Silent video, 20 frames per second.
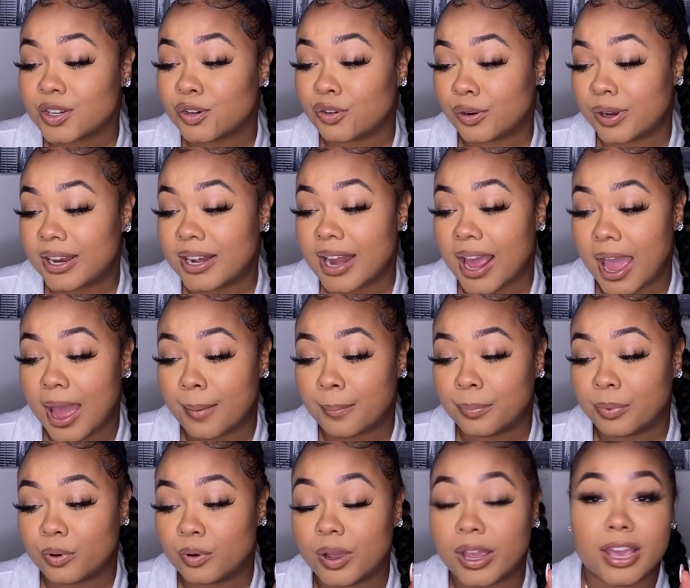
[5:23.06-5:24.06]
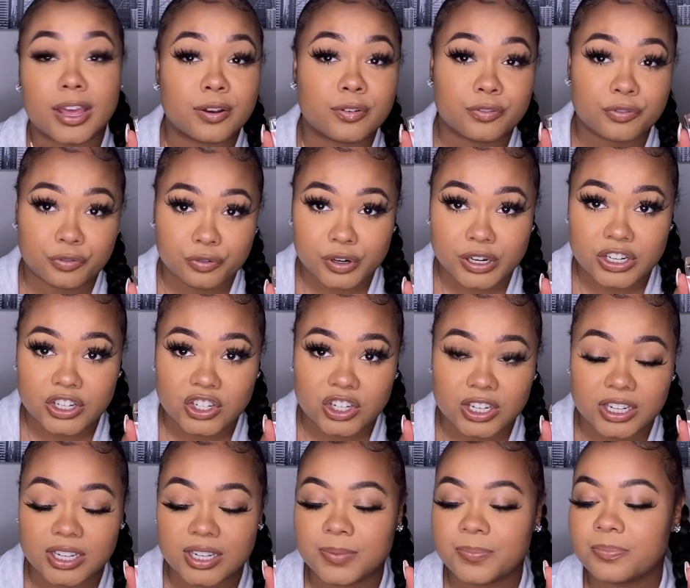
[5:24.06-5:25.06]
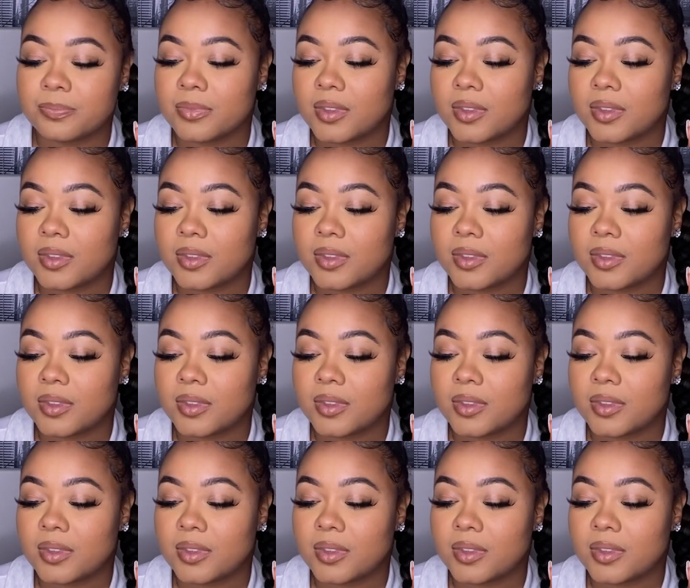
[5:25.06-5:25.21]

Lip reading: green apple, and freesia.